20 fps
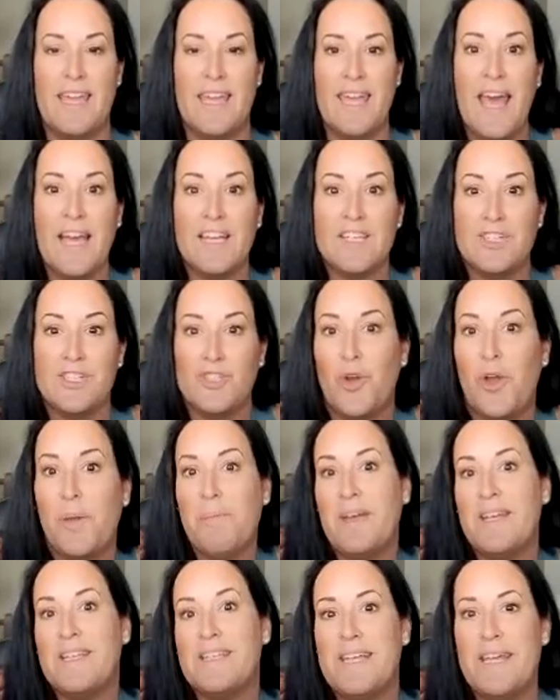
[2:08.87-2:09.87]
yes, join
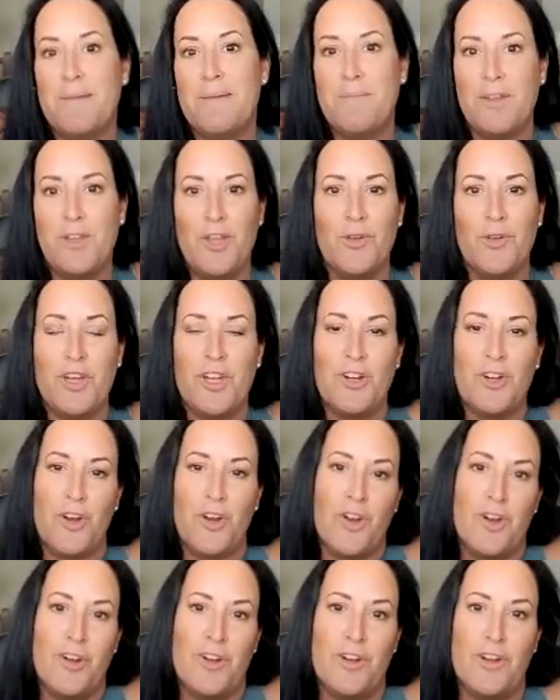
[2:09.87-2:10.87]
my team and you can
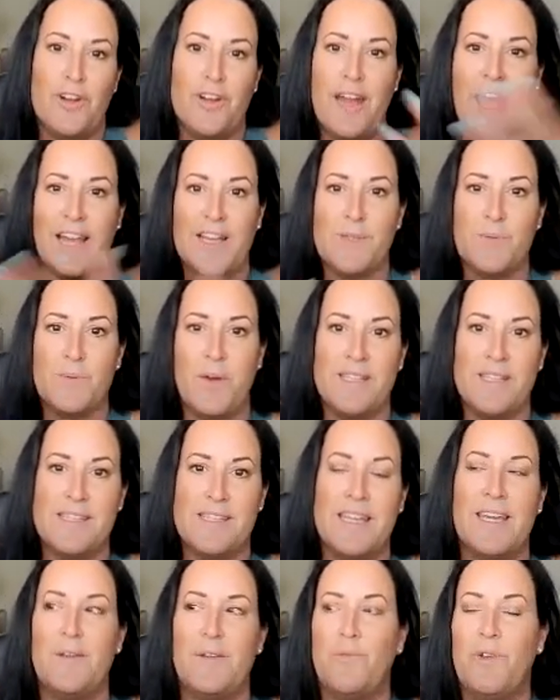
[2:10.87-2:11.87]
earn
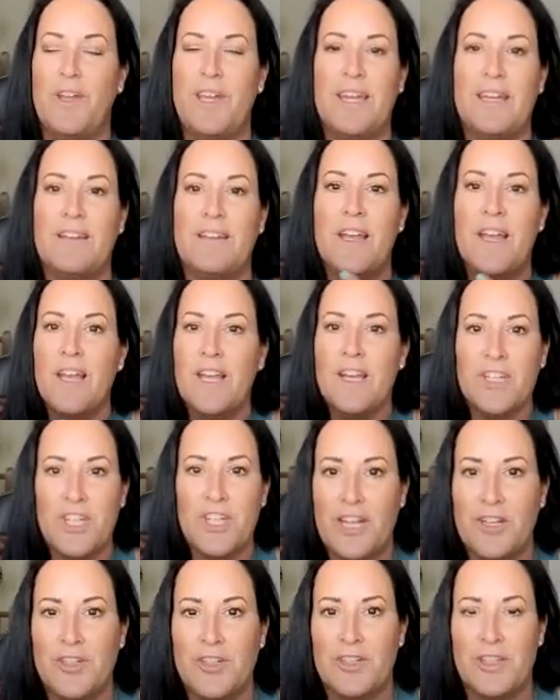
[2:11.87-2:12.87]
XYZ and we can
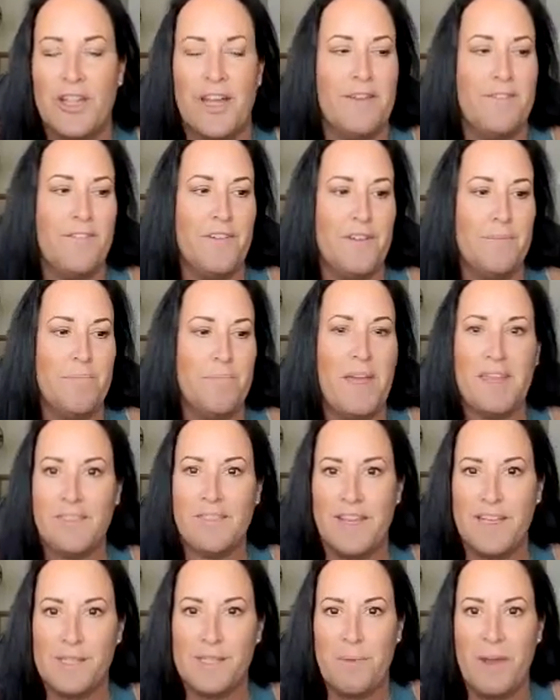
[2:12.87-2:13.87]
change your life and make
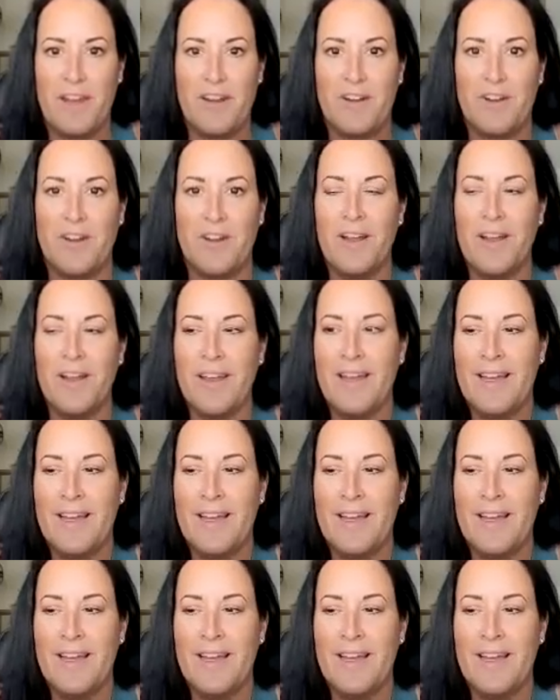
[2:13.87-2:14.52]
things better.